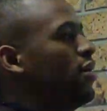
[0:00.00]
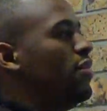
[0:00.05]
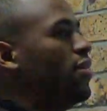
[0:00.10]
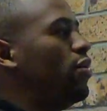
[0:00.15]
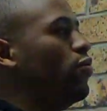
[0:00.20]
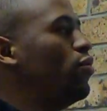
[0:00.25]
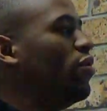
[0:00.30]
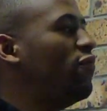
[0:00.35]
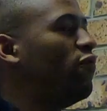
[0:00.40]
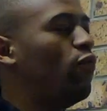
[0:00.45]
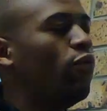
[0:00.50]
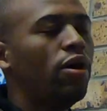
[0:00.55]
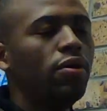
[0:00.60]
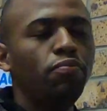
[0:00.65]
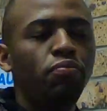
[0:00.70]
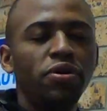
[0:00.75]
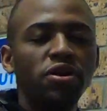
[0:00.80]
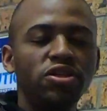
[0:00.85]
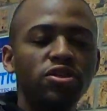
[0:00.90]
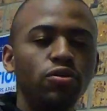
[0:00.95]
Then we have
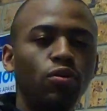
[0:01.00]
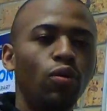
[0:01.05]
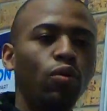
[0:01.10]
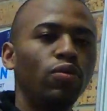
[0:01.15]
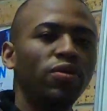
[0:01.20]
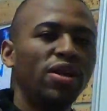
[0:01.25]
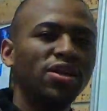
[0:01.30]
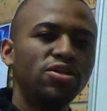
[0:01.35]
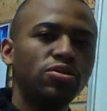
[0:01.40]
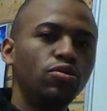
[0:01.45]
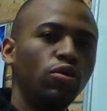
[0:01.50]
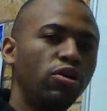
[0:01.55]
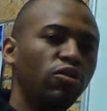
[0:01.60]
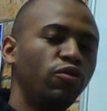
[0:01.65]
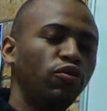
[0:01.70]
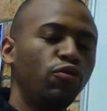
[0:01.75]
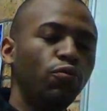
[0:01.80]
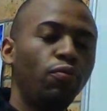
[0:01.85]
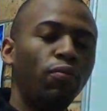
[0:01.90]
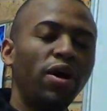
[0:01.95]
one pigeonhole that's not
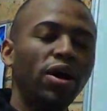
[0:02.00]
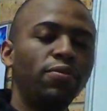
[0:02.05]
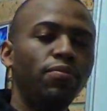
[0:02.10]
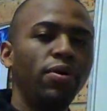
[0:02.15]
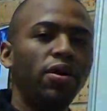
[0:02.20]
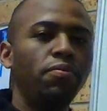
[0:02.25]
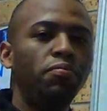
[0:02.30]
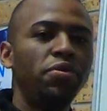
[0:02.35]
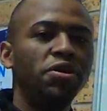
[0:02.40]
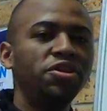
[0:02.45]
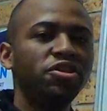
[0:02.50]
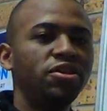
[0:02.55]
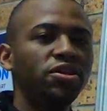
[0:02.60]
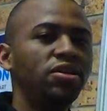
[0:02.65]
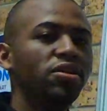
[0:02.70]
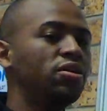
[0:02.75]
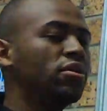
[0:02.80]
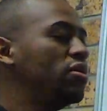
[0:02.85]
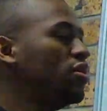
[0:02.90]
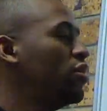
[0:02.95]
occupied by a pigeon,